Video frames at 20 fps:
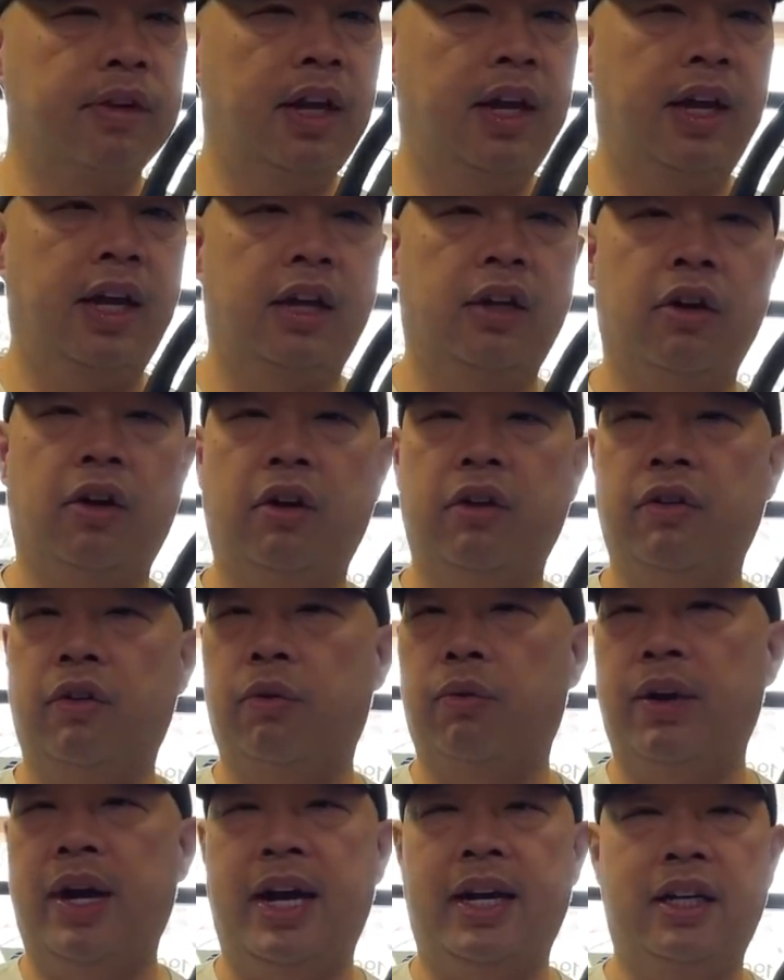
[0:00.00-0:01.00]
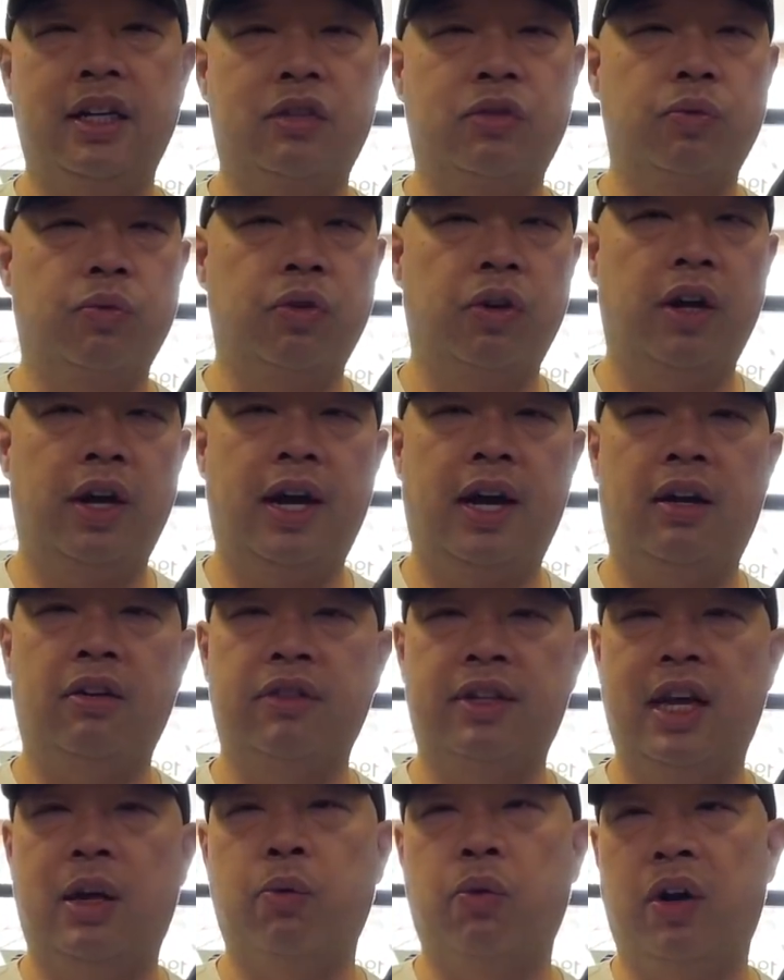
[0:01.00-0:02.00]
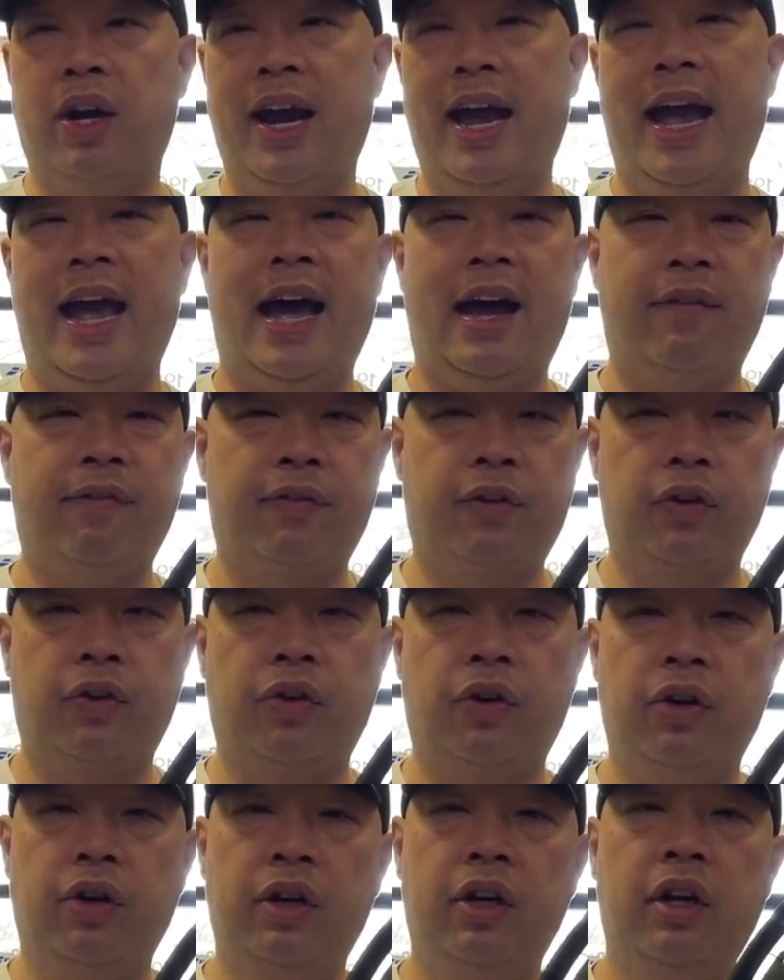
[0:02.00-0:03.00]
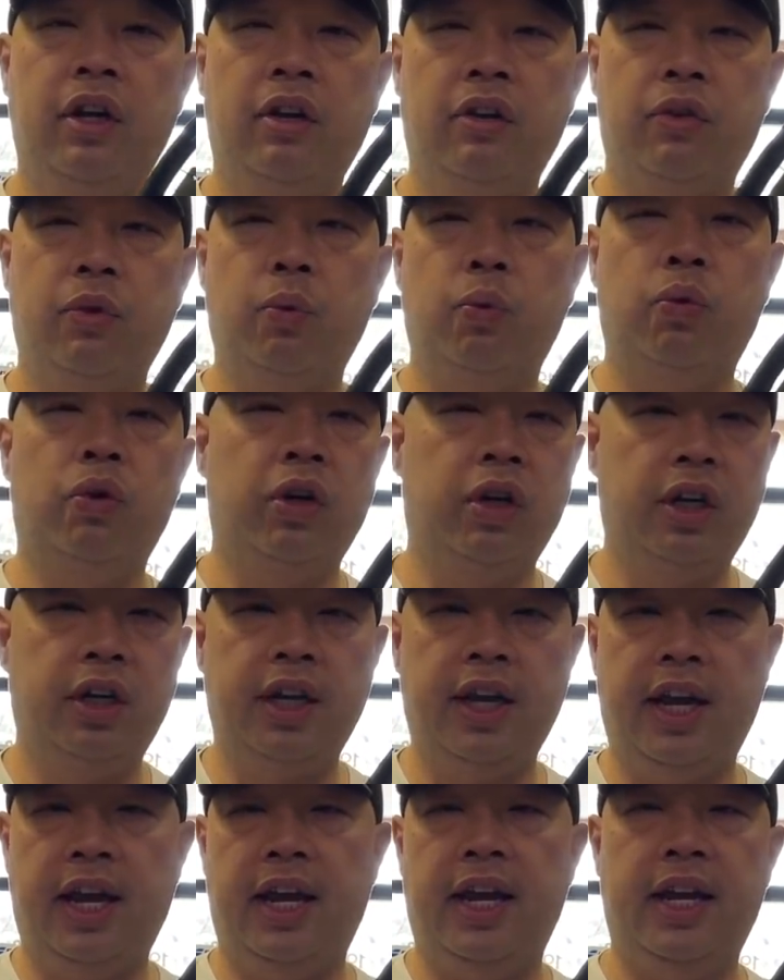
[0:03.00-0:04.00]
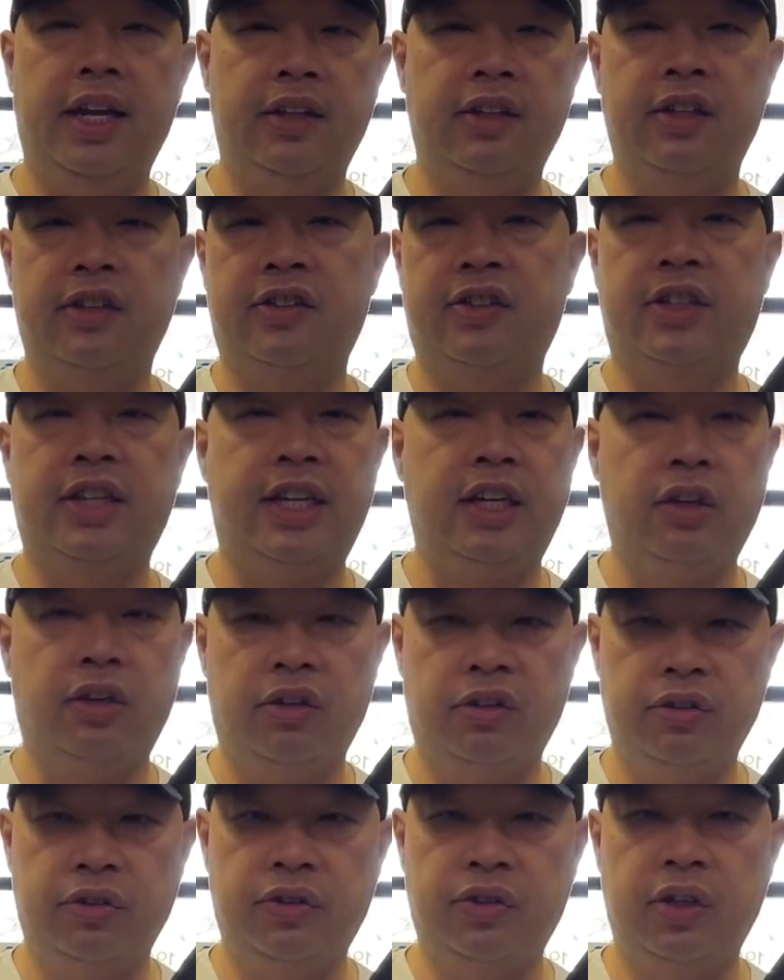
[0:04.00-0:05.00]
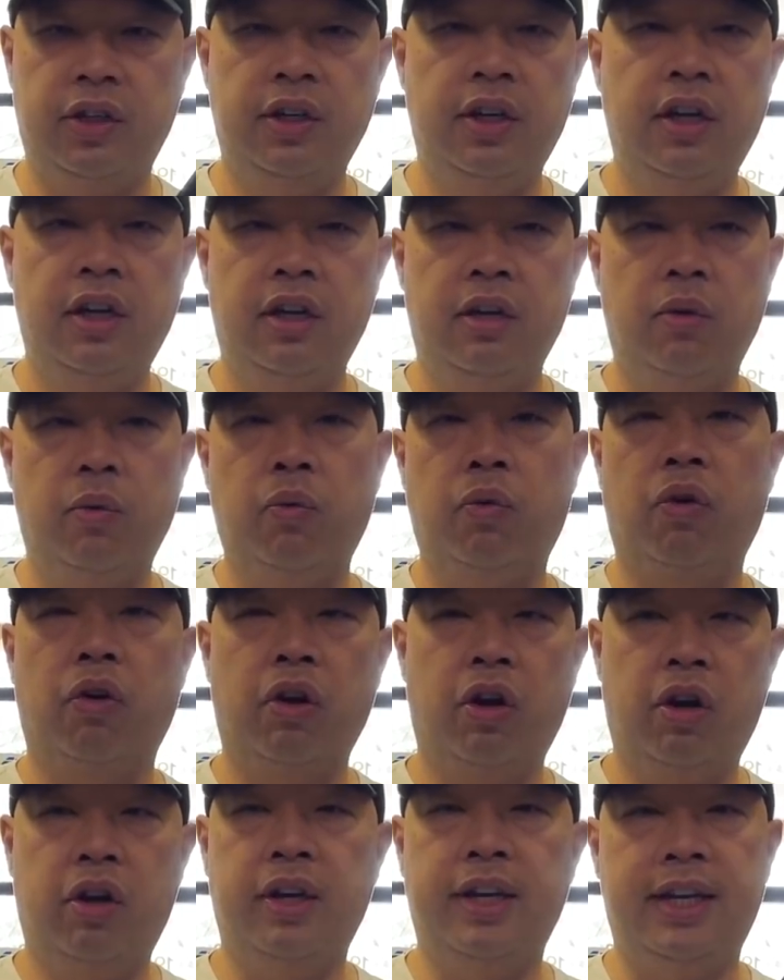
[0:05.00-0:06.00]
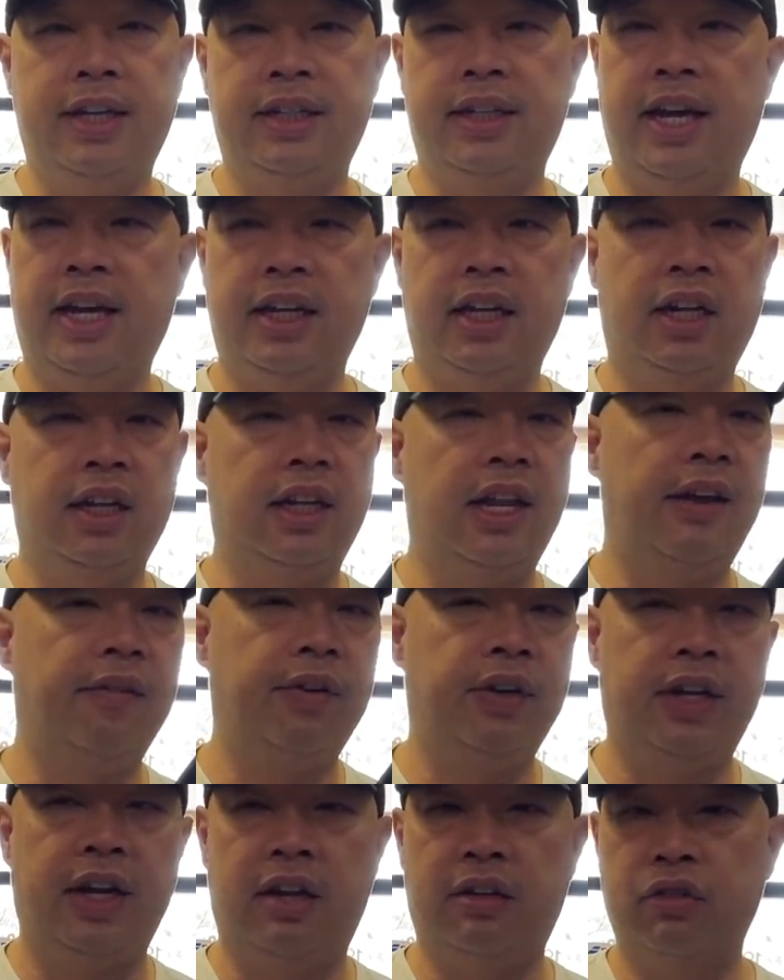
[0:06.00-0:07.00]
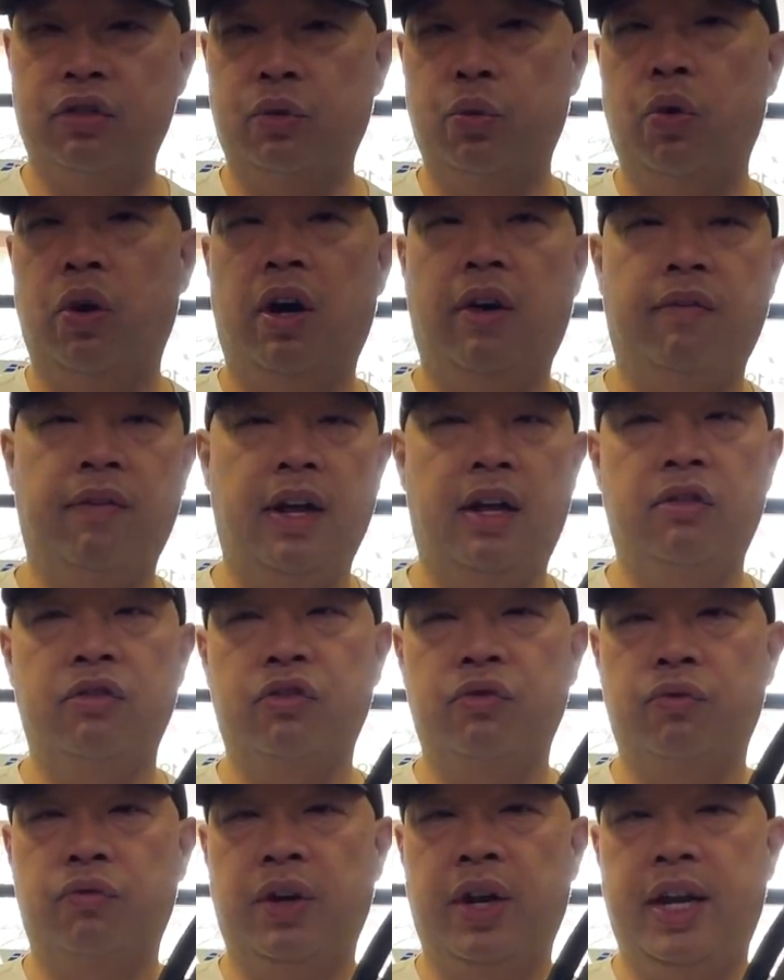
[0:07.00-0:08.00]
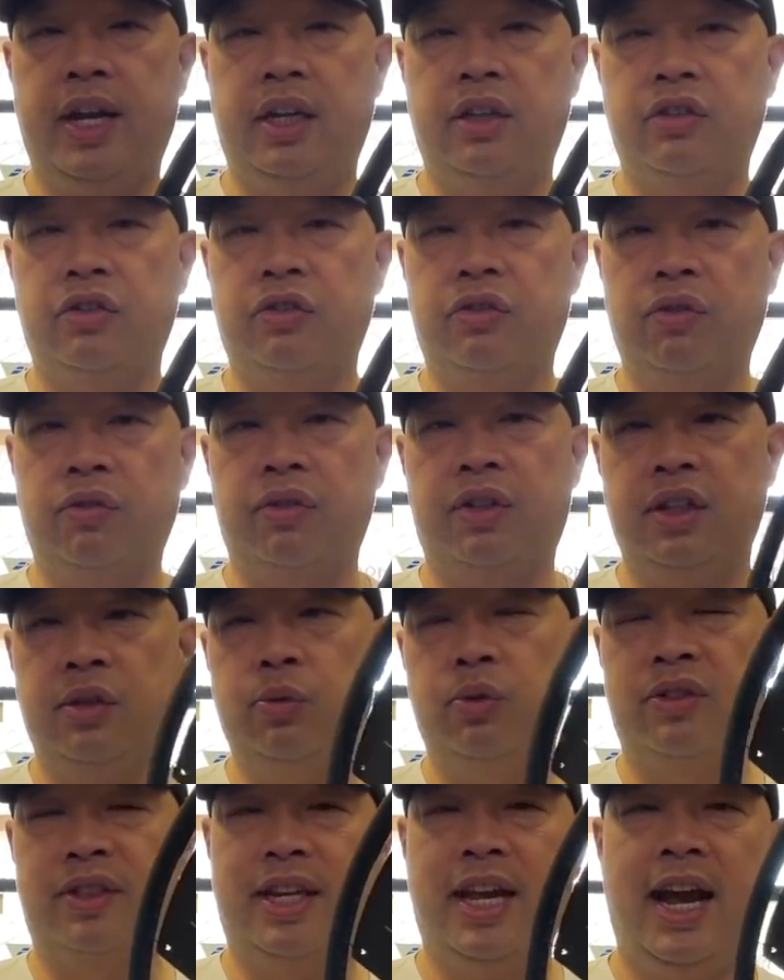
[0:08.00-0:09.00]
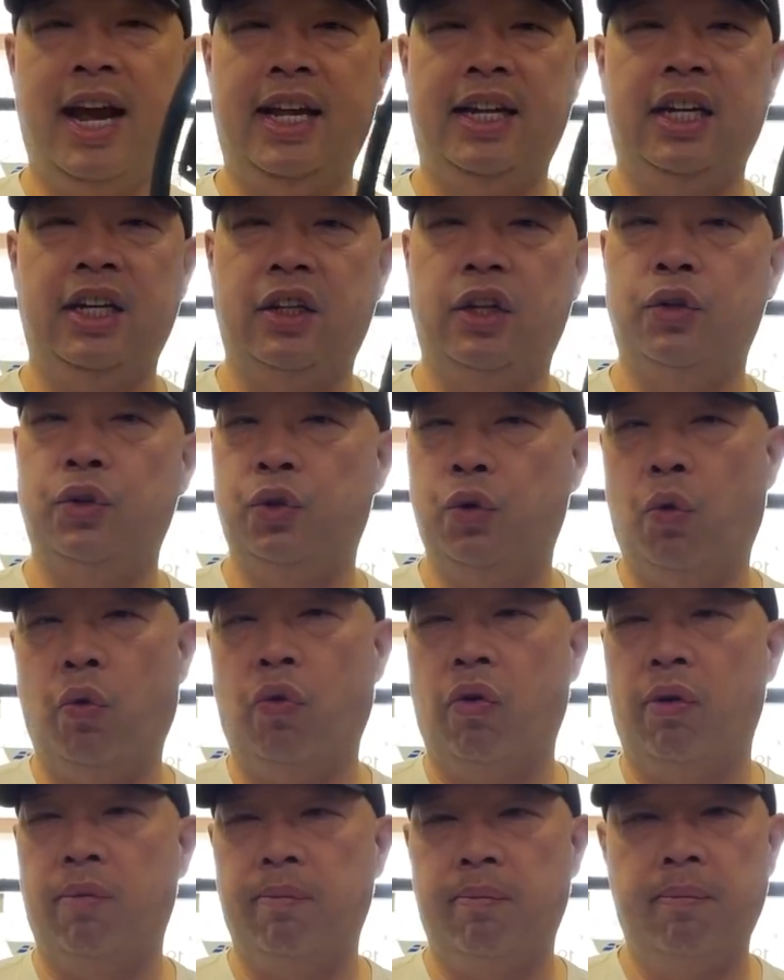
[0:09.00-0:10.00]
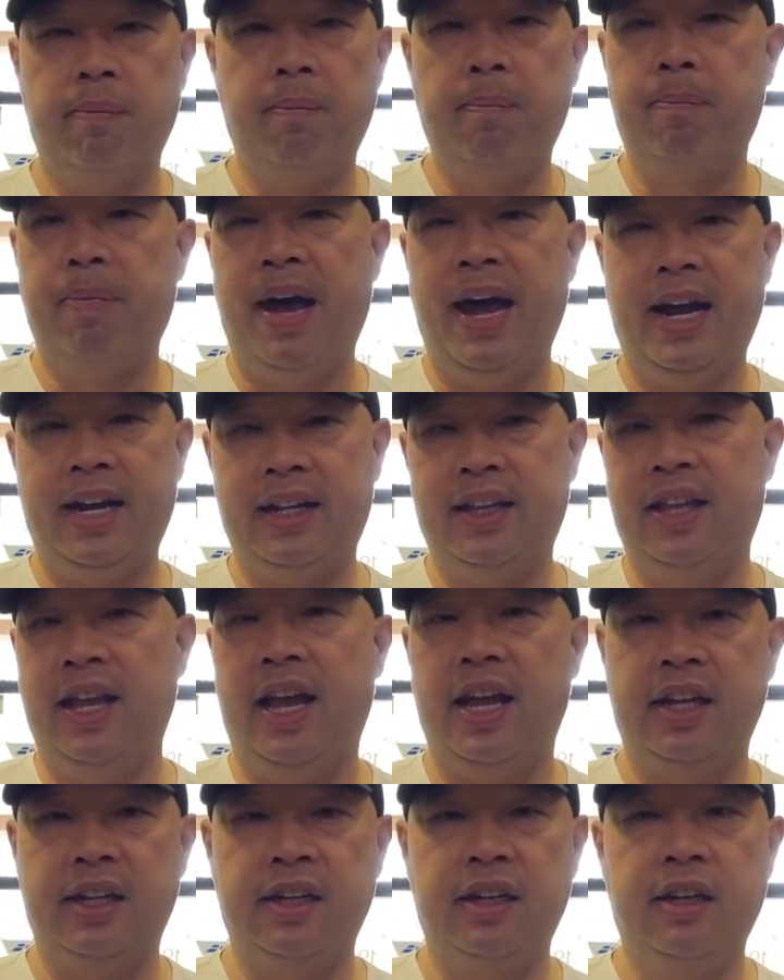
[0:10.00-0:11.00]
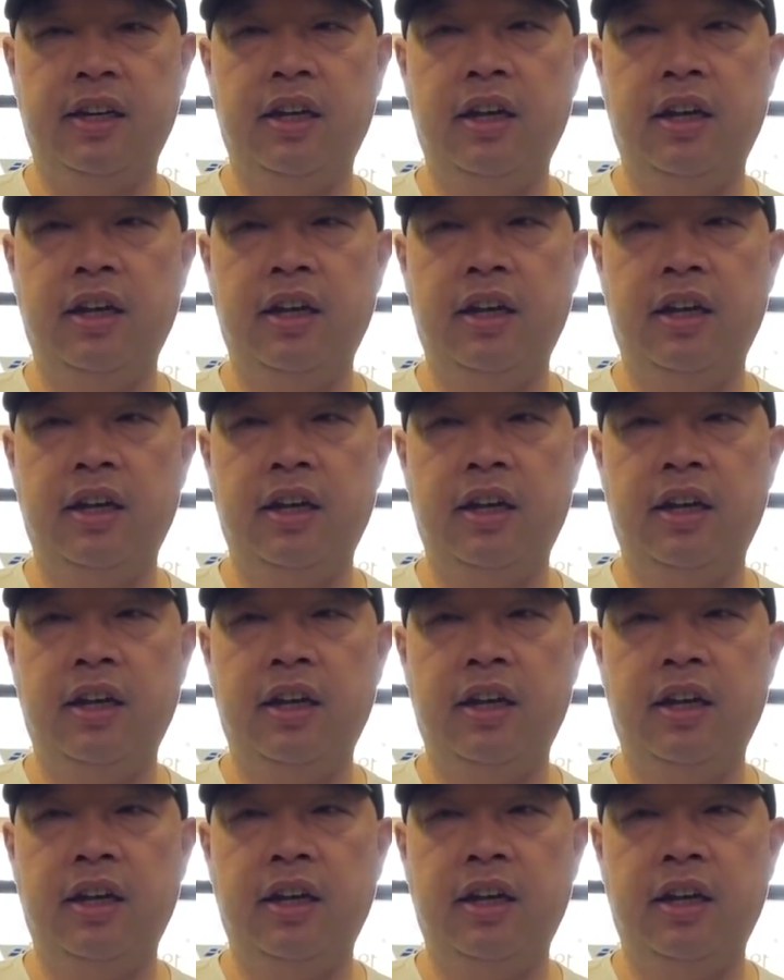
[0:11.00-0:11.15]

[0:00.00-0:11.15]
and the rackets were out that were after the wood and the steels, were in that 11 ounce, 12 ounce range. So this was kind of the norm back then.